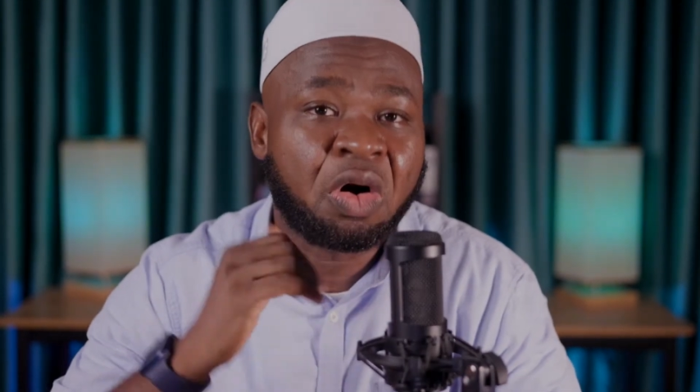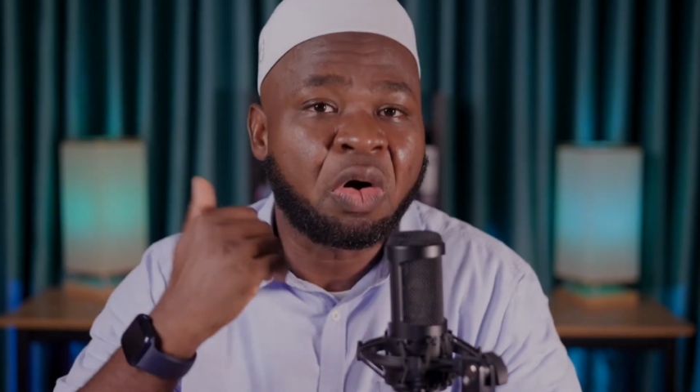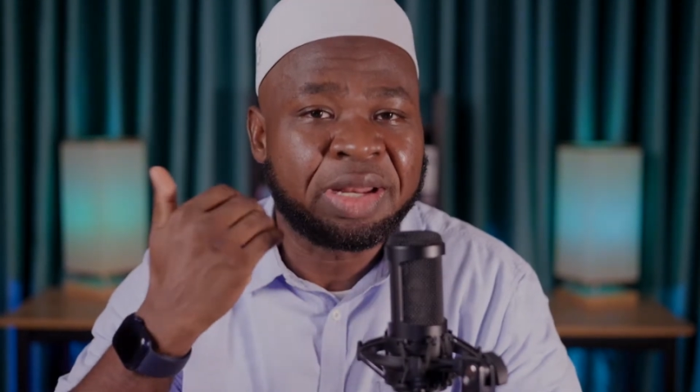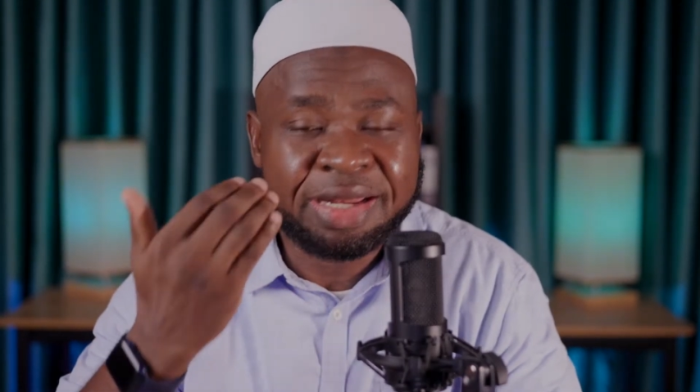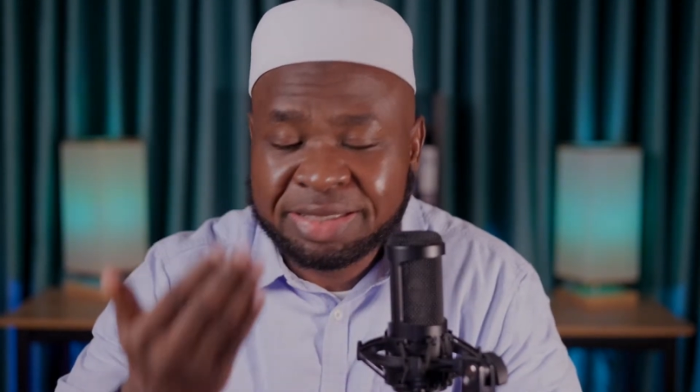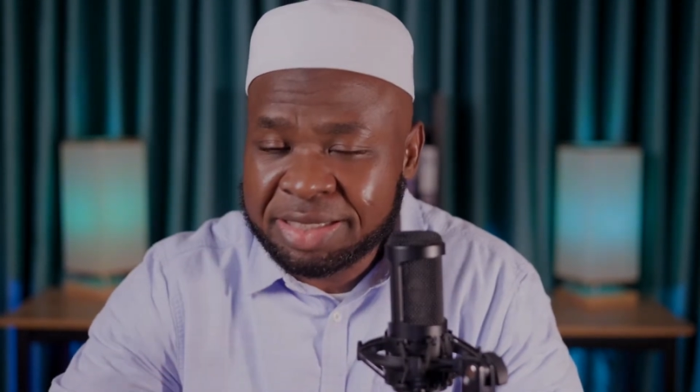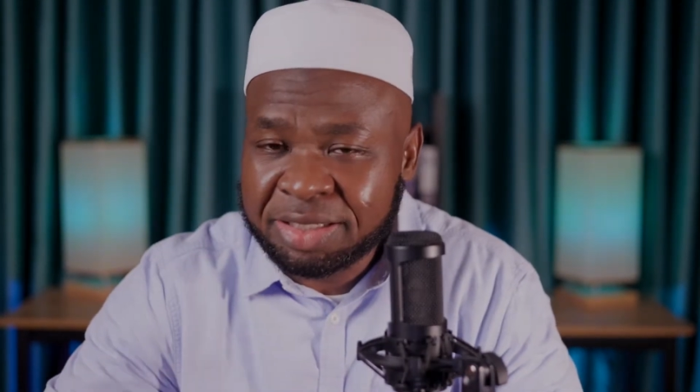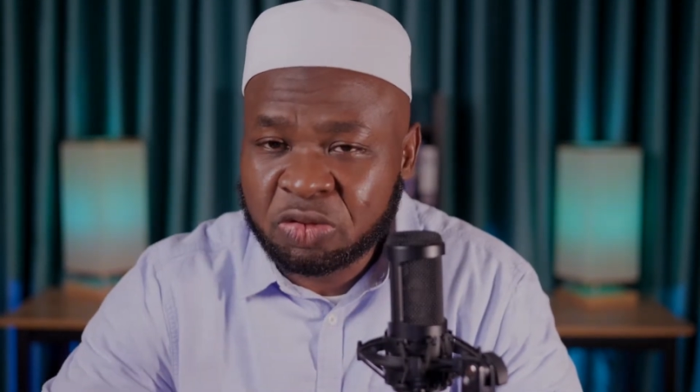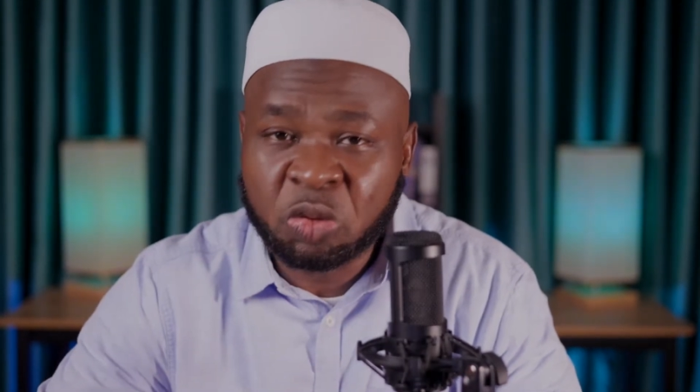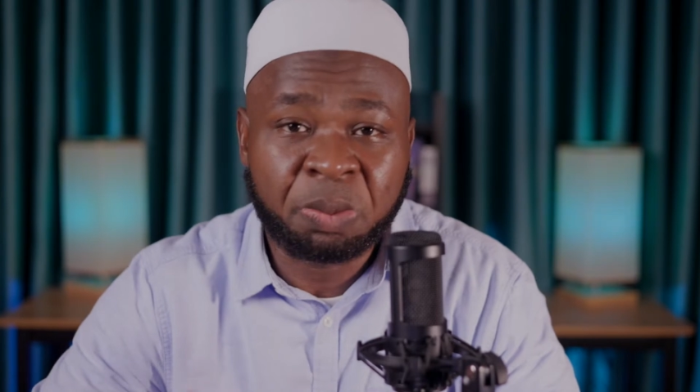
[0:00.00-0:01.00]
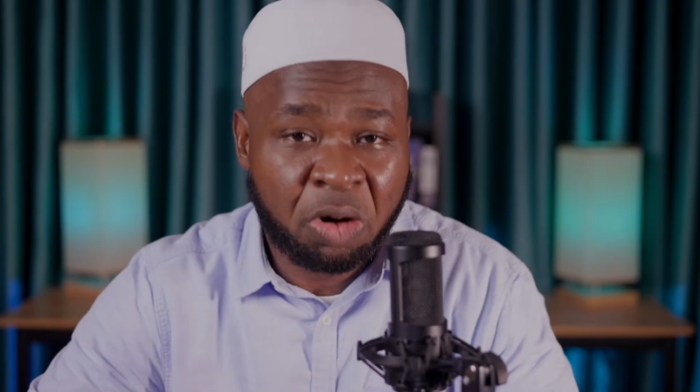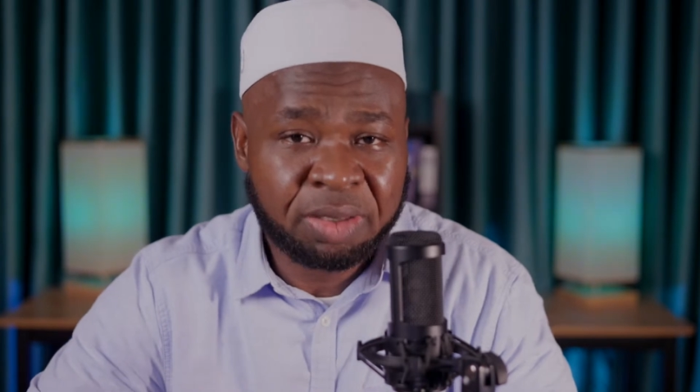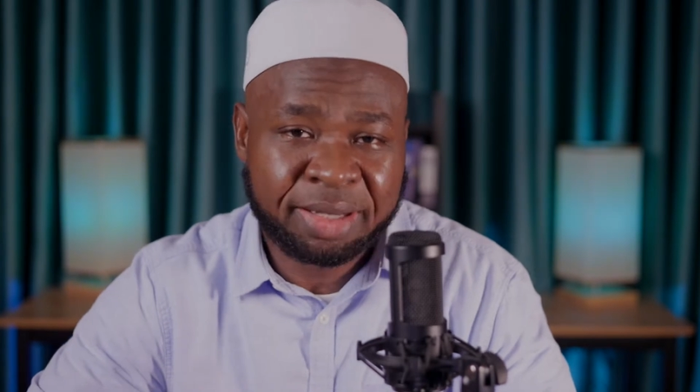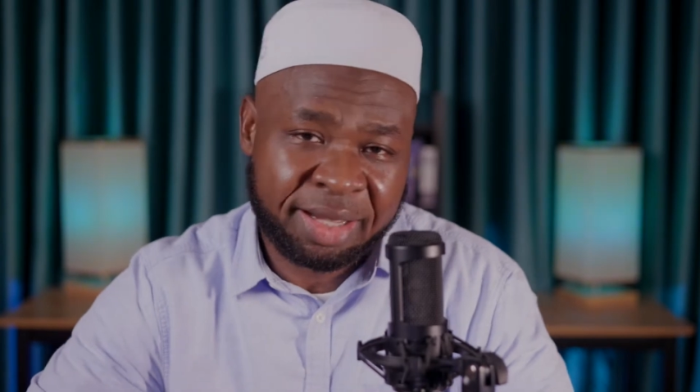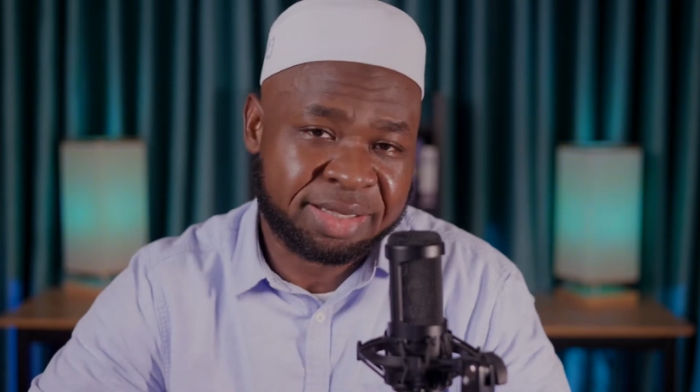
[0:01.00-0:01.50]
or listening to
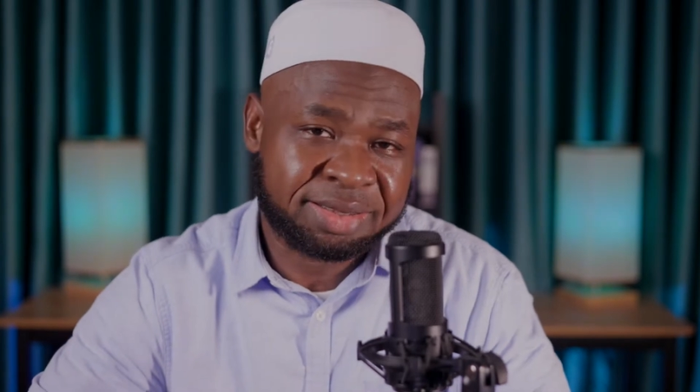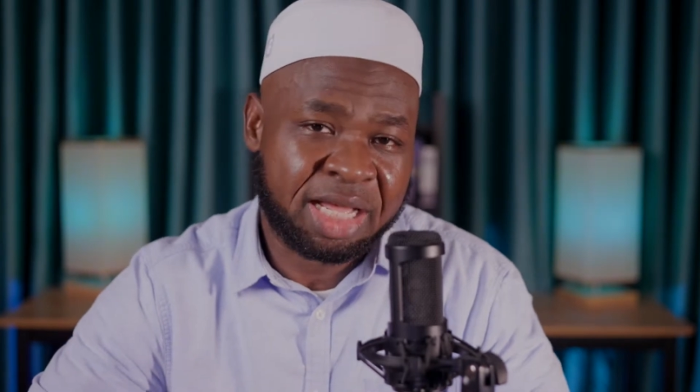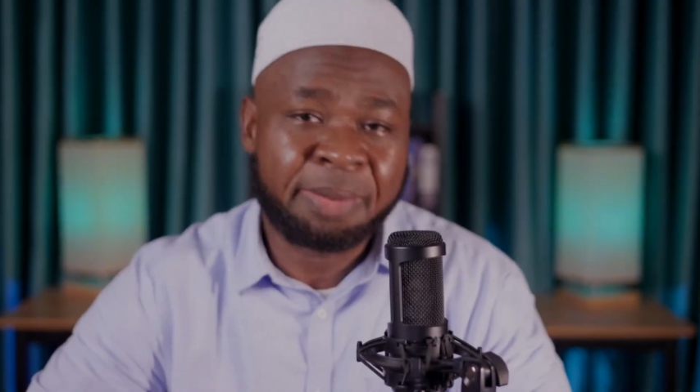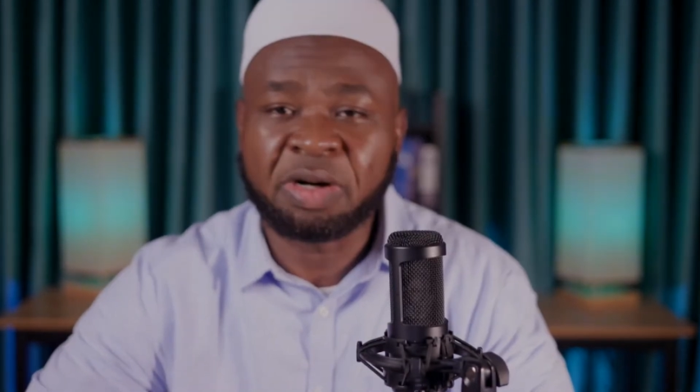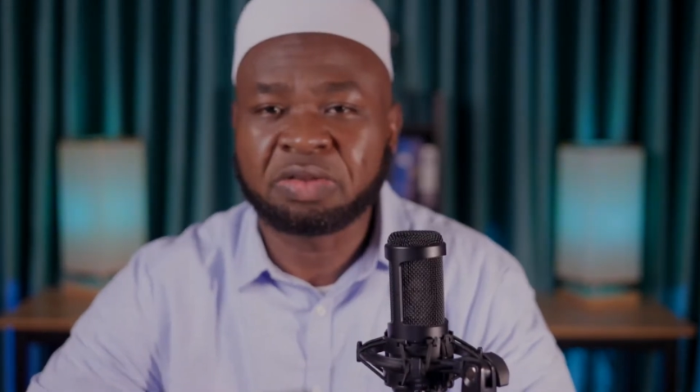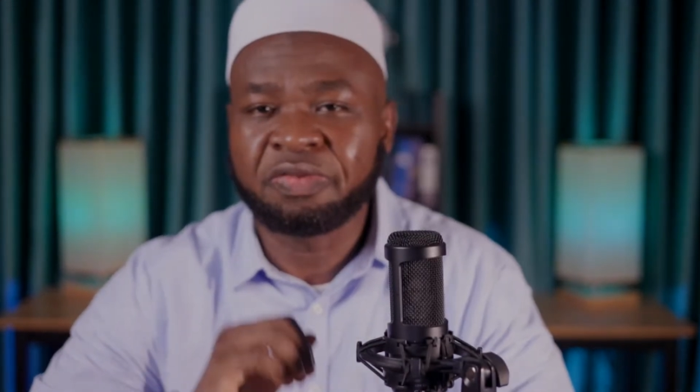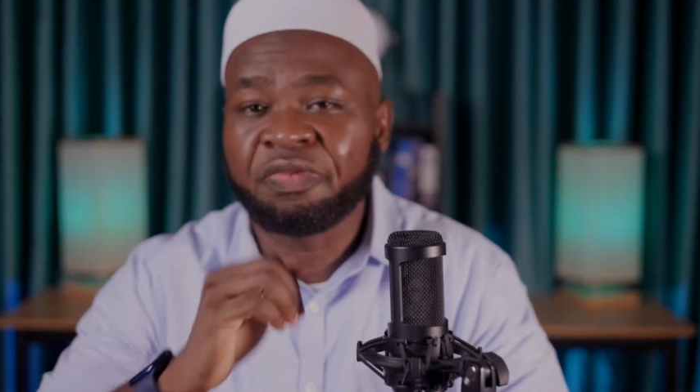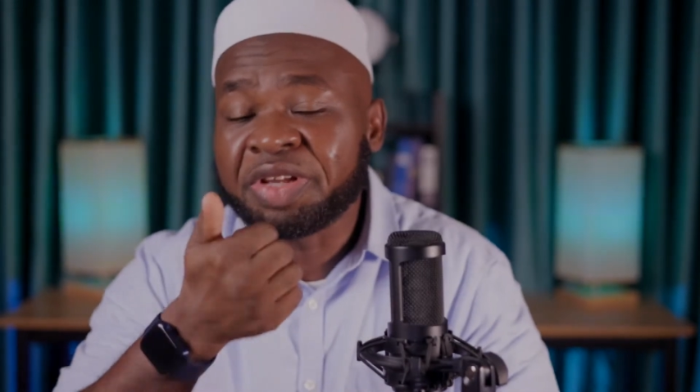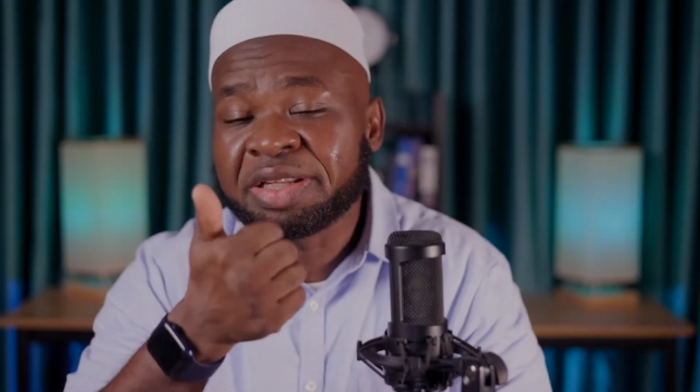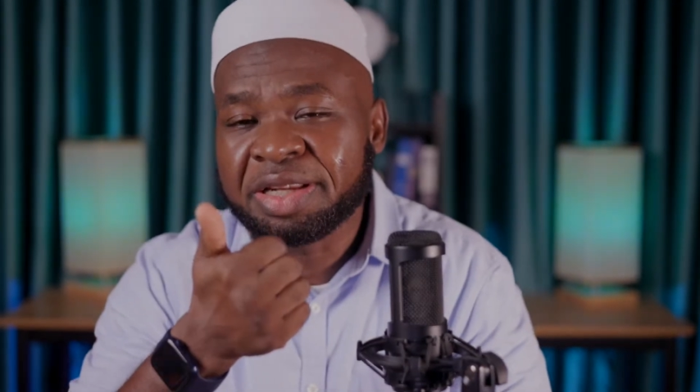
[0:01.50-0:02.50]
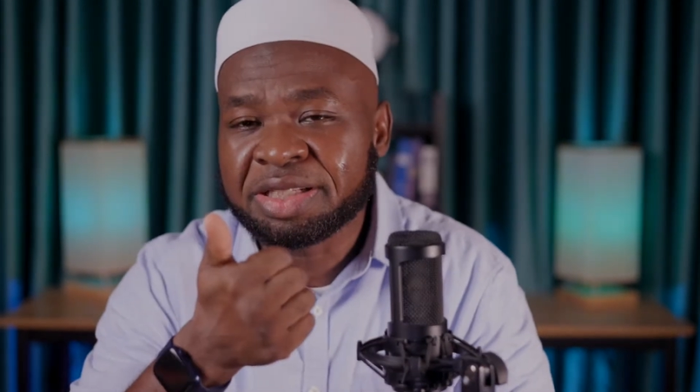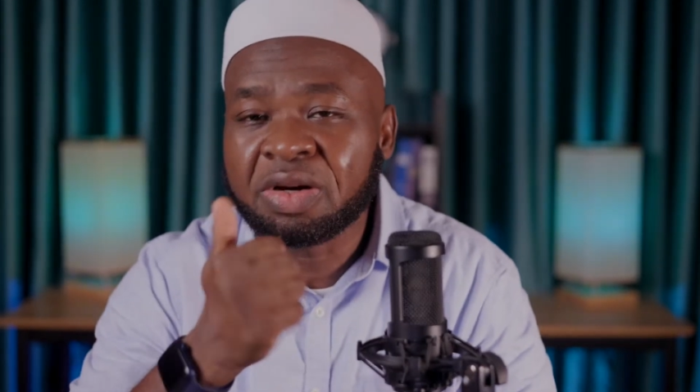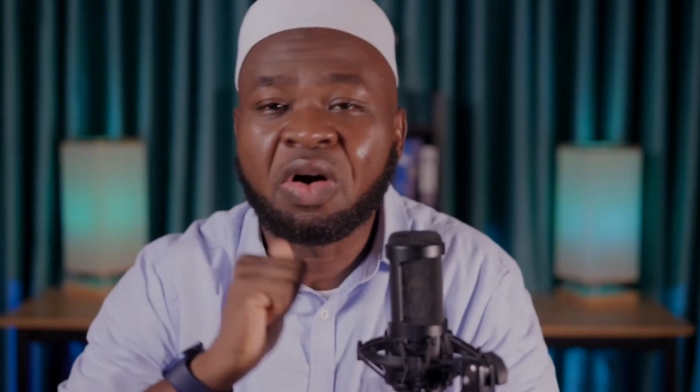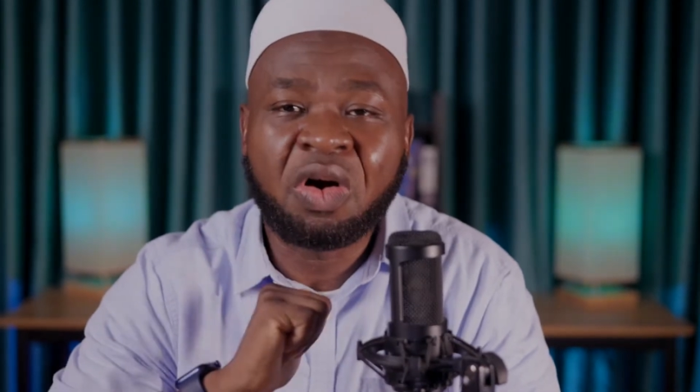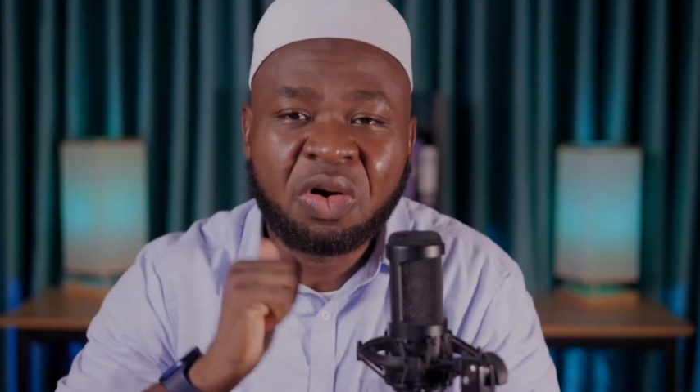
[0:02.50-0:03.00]
podcasts about fitness
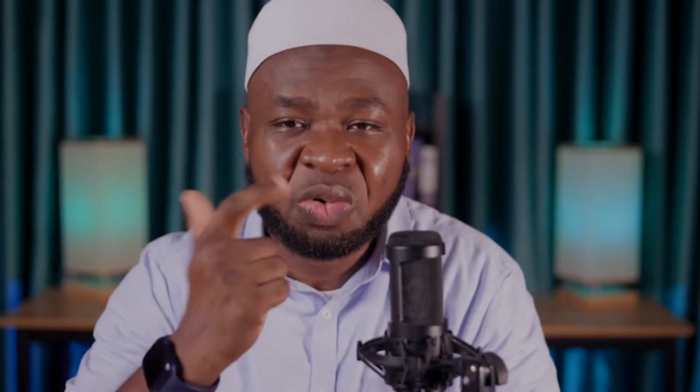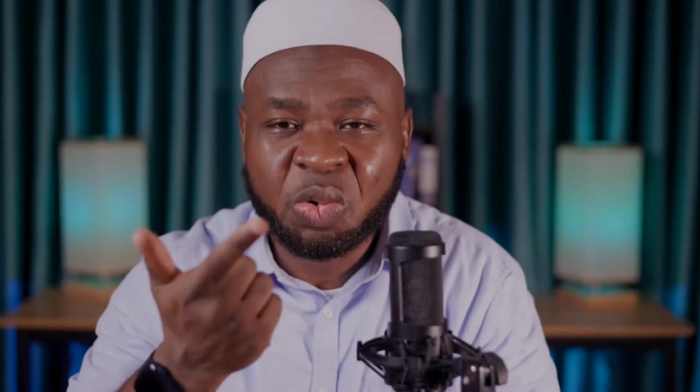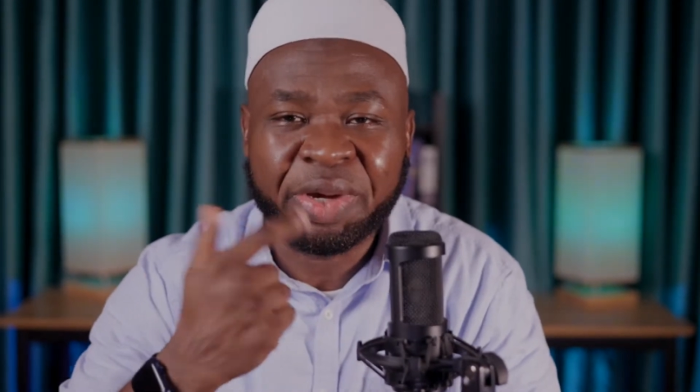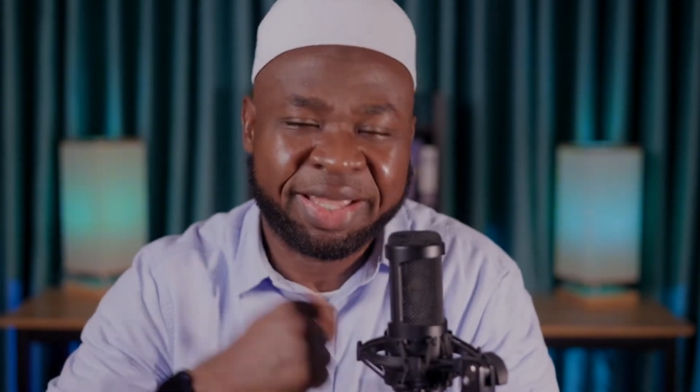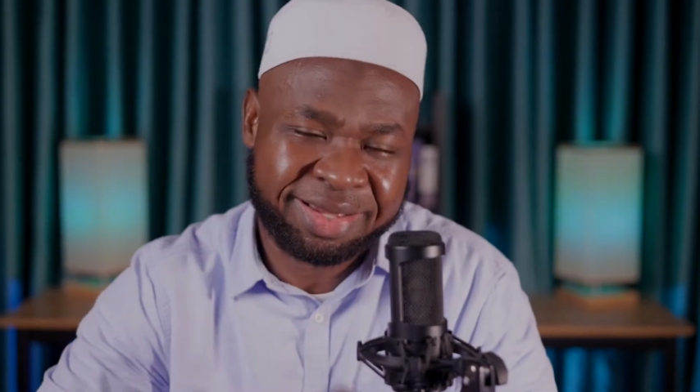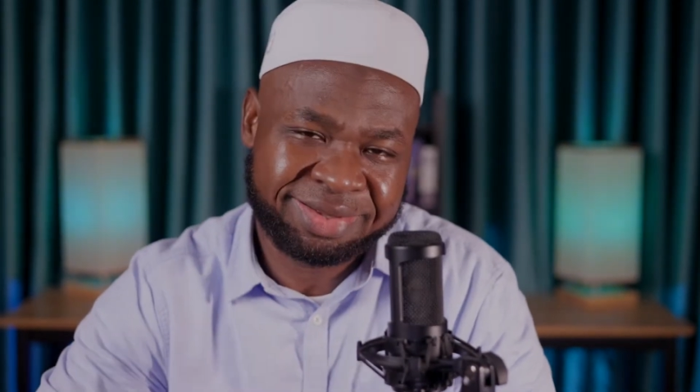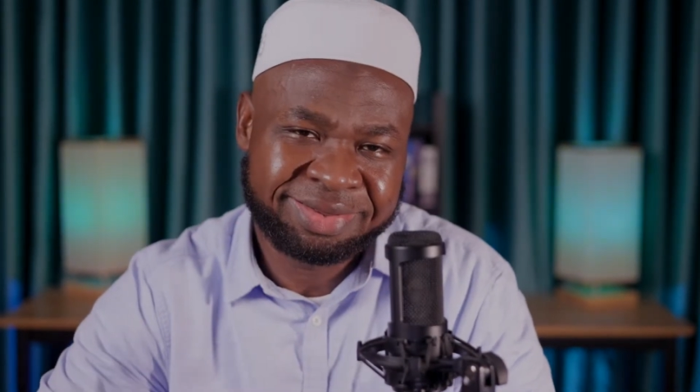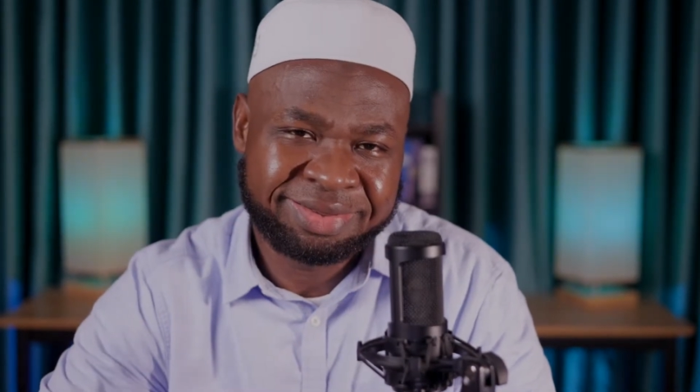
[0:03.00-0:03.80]
or cooking.